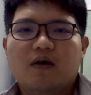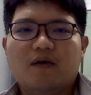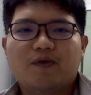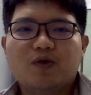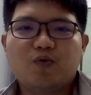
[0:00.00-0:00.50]

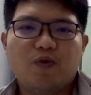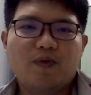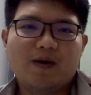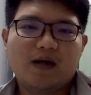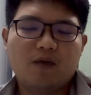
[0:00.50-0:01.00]
of course we
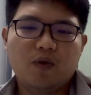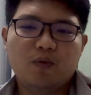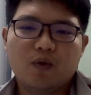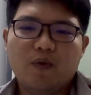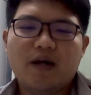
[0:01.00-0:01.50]

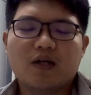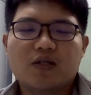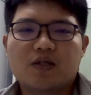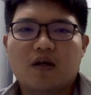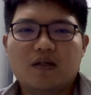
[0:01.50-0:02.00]
would wear
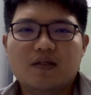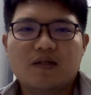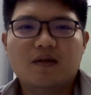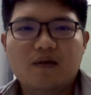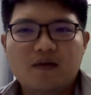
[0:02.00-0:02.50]

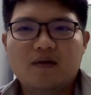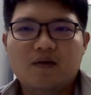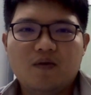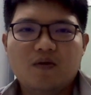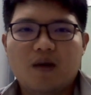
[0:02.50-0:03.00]

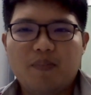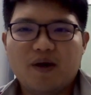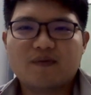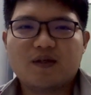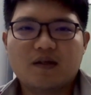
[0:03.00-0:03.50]
a
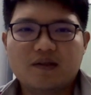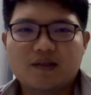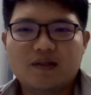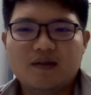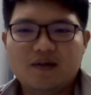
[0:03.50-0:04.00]
pair of
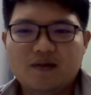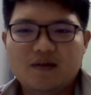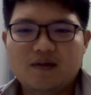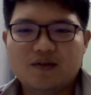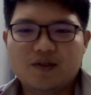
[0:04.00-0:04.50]
socks.
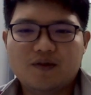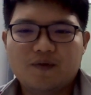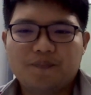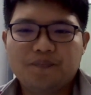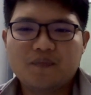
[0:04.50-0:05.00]

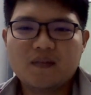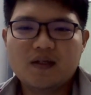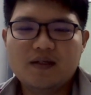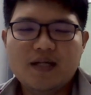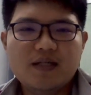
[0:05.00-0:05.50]
So
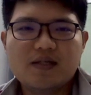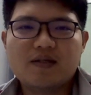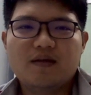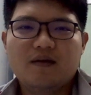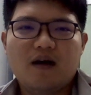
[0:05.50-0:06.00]

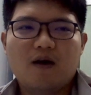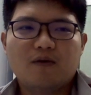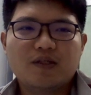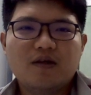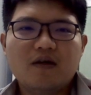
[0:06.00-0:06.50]
since
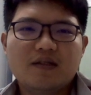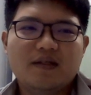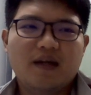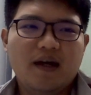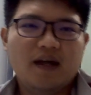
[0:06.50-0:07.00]
our socks
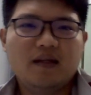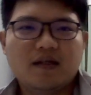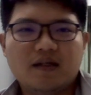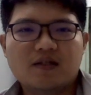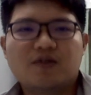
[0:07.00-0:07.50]
and
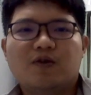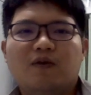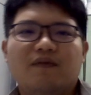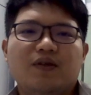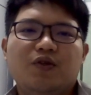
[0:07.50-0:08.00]
the
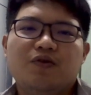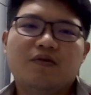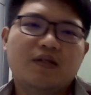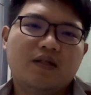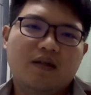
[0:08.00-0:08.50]
sole of the
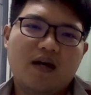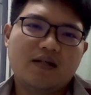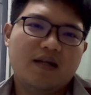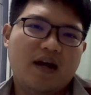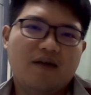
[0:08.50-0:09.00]
shoes
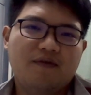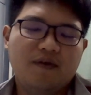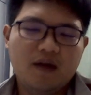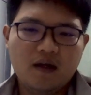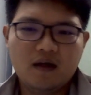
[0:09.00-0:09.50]
doesn't have
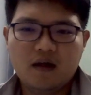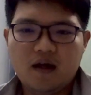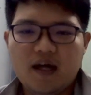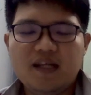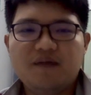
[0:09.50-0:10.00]

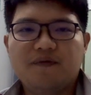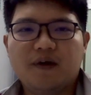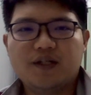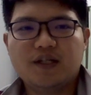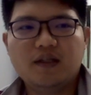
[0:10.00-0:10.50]
any
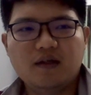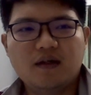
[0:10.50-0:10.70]
friction,